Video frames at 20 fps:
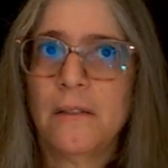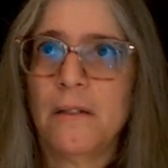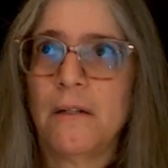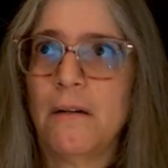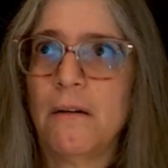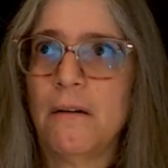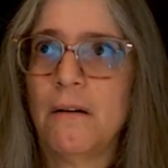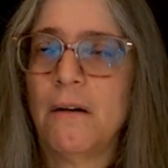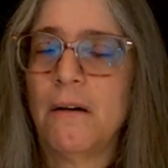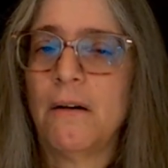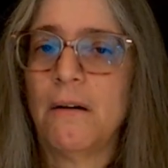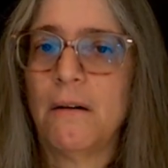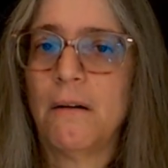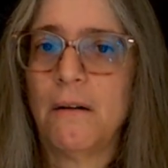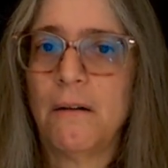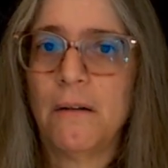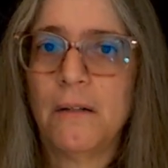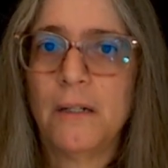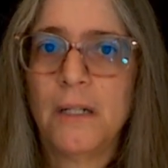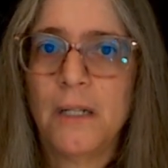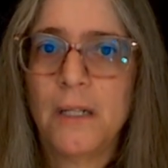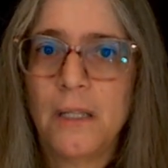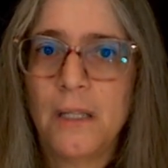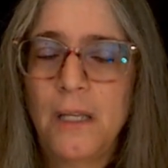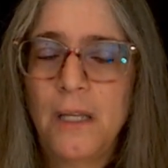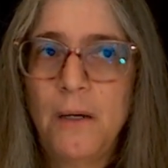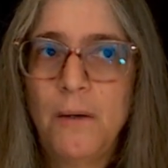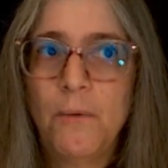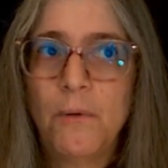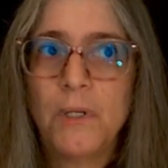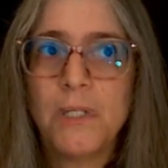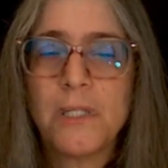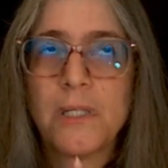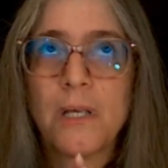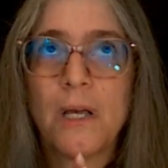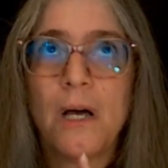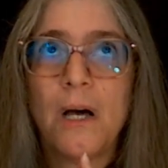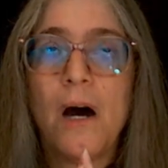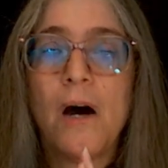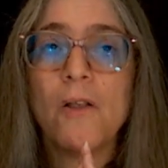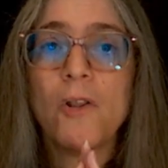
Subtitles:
oh, it was a